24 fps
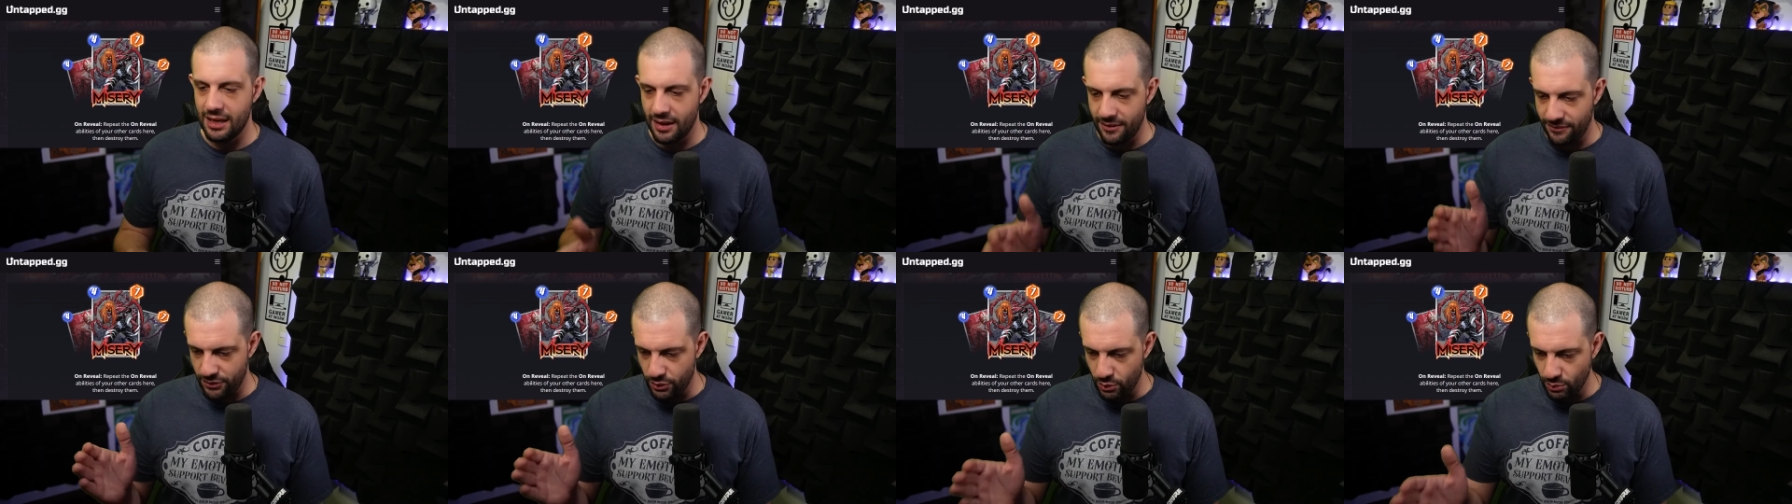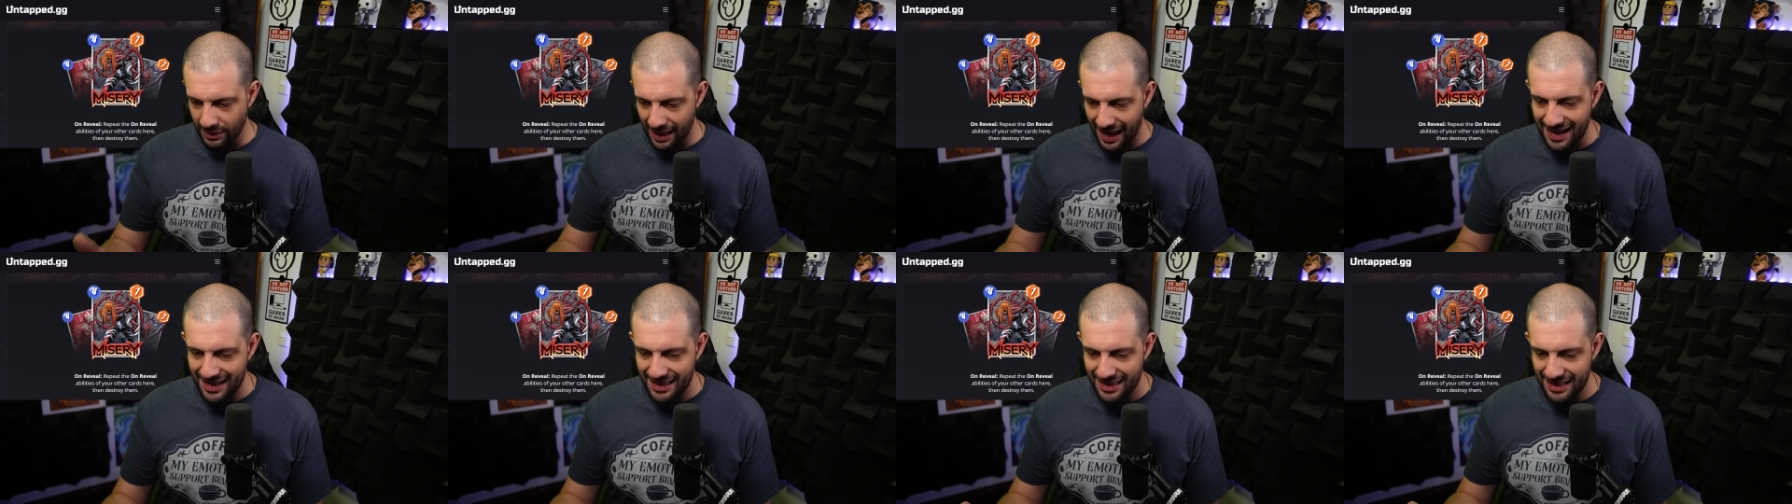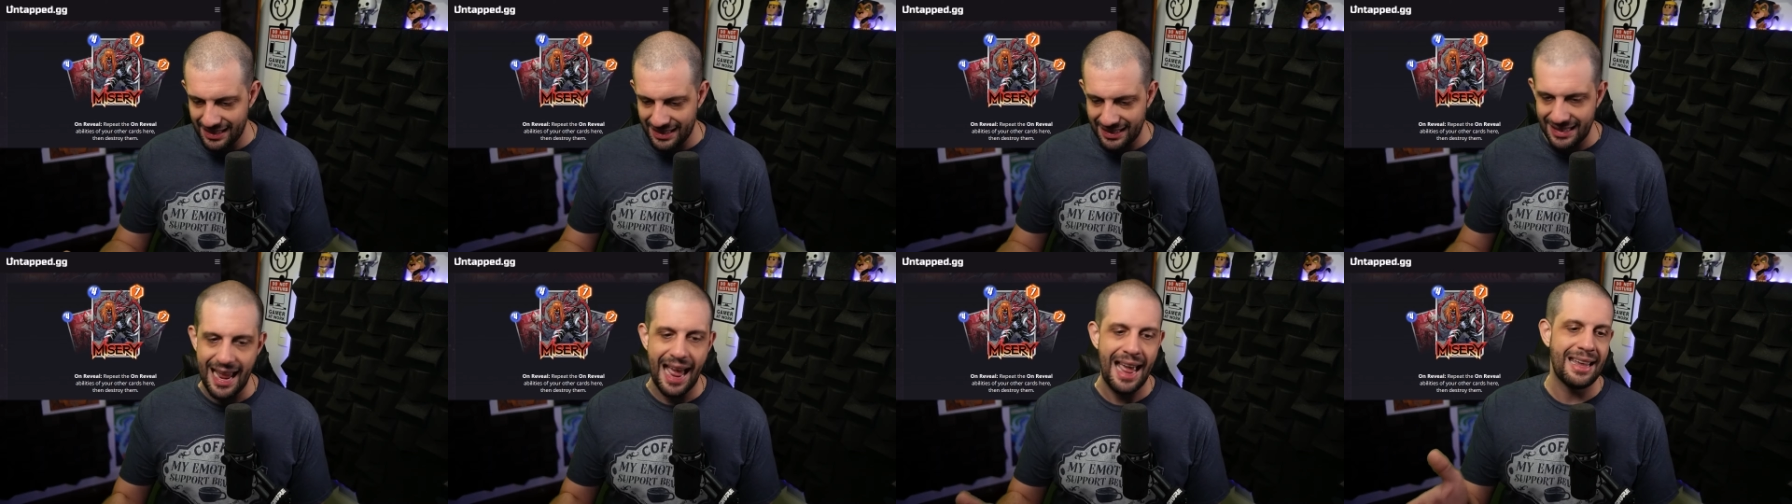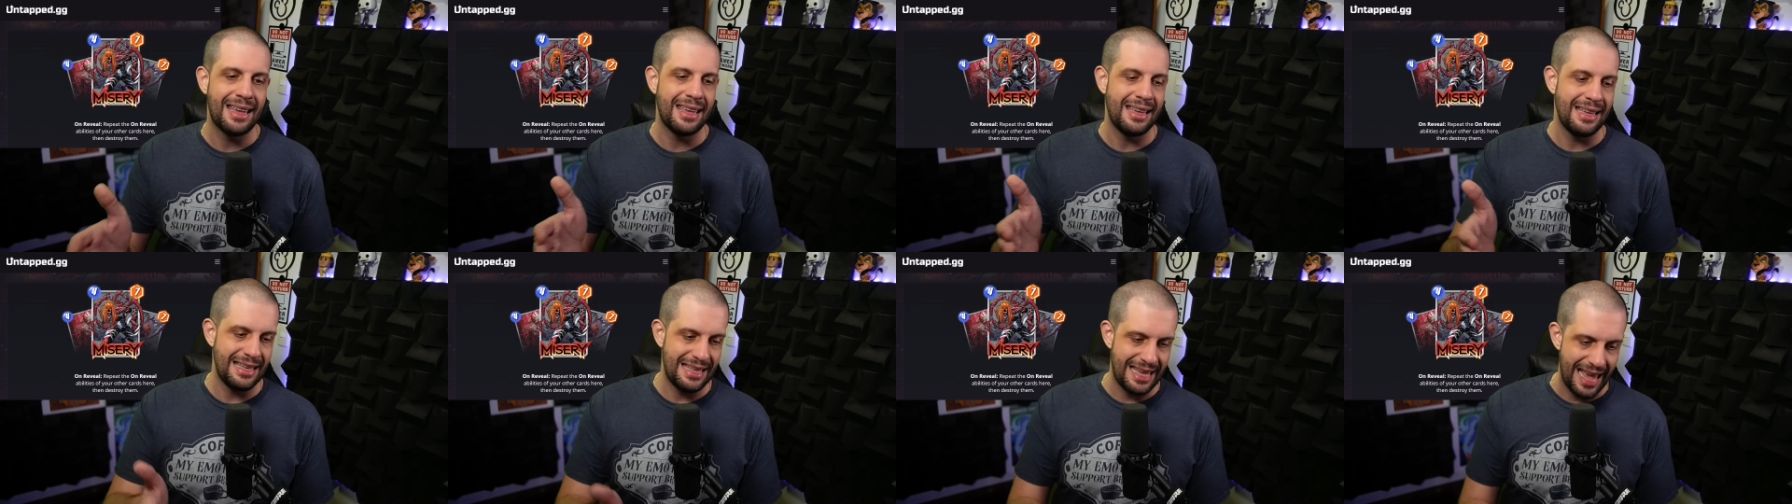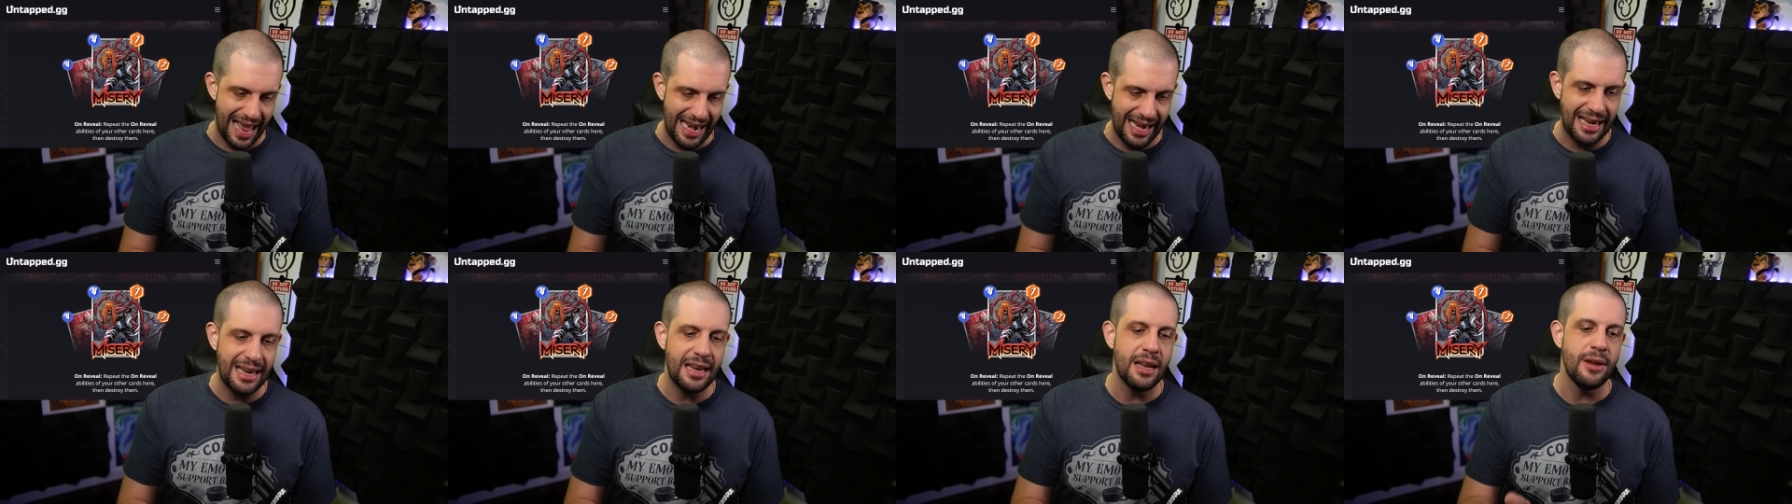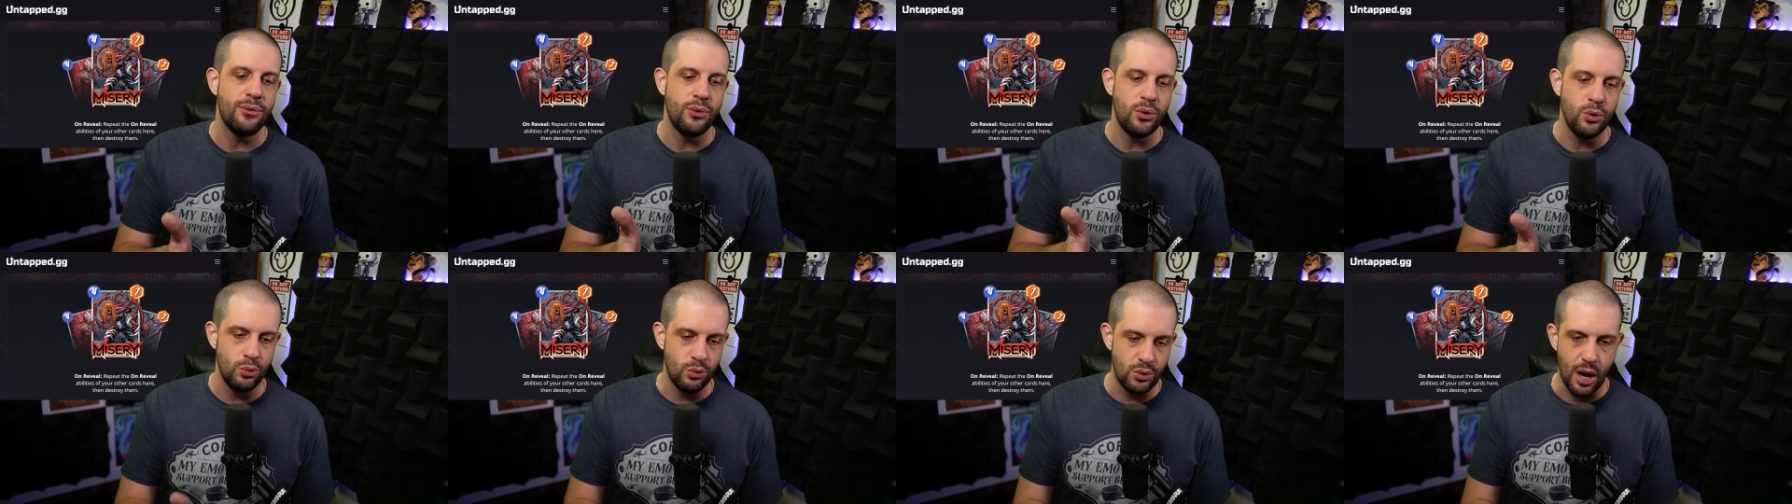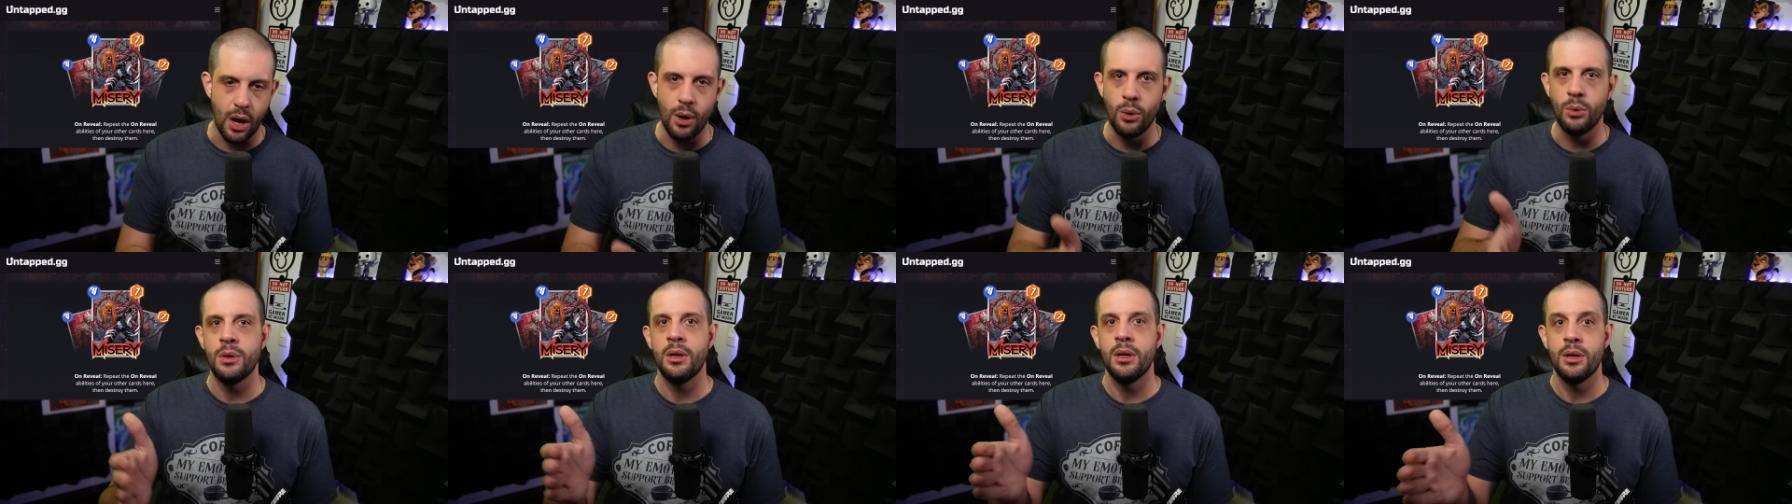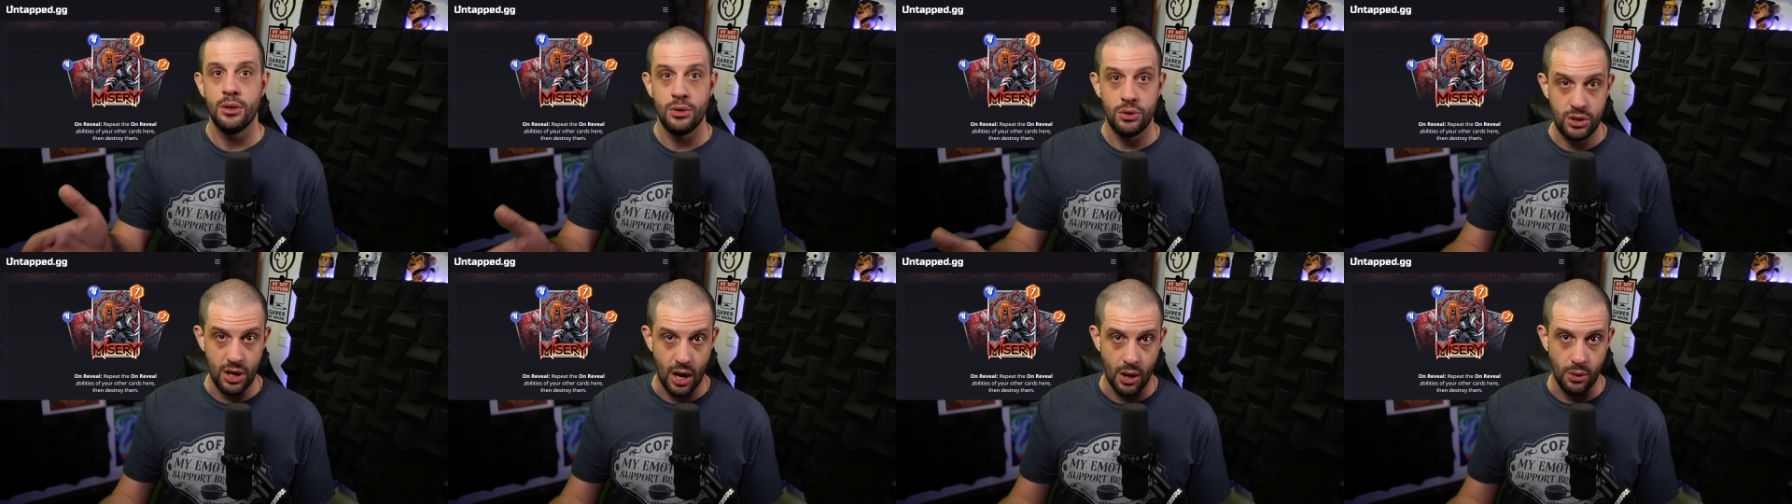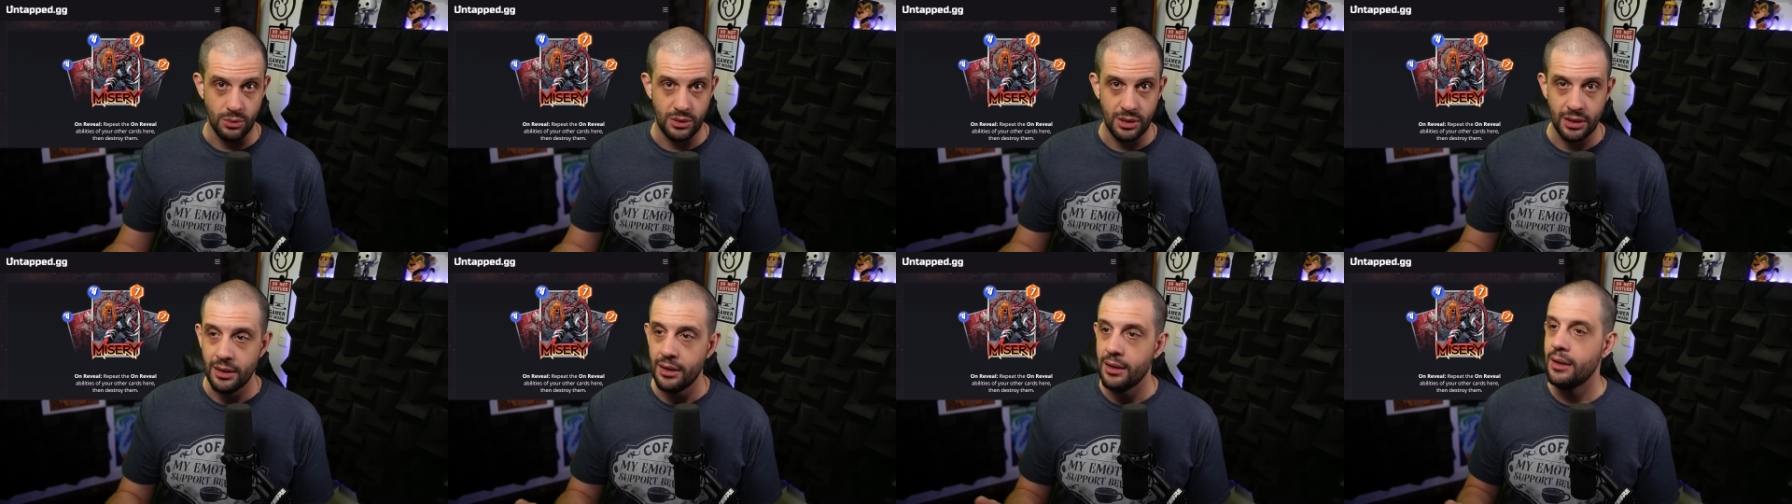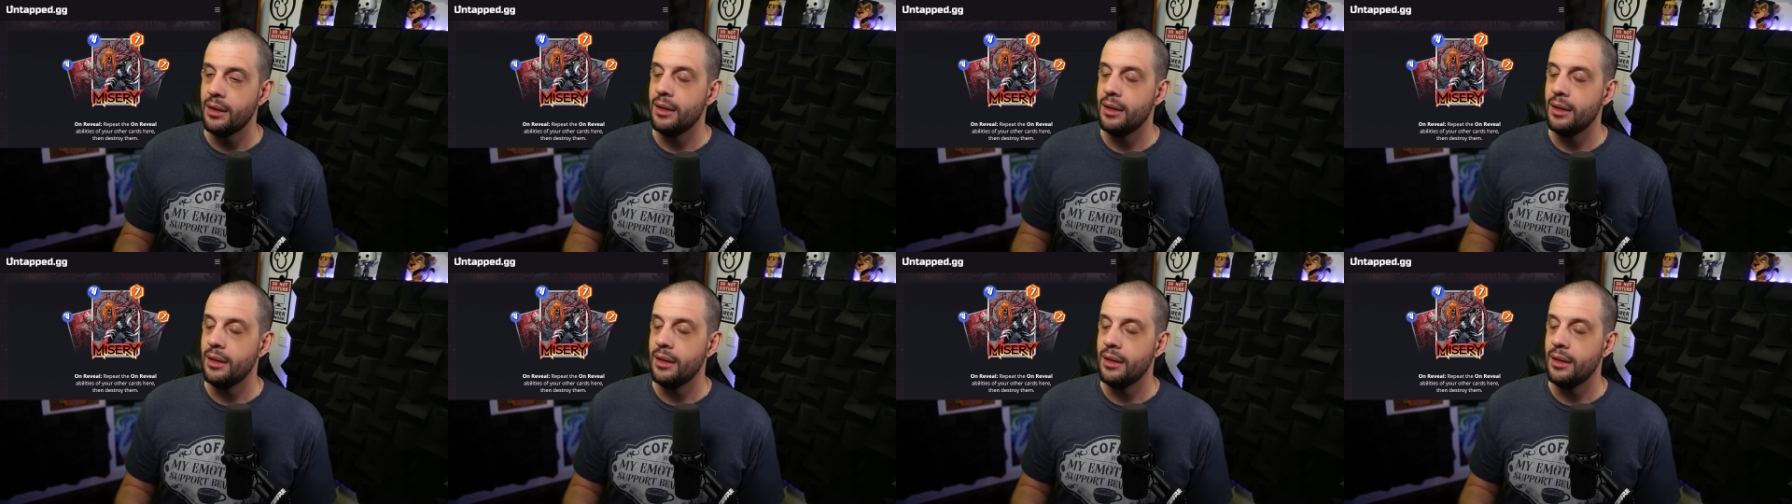If you like this deck, get it. If you don't, don't.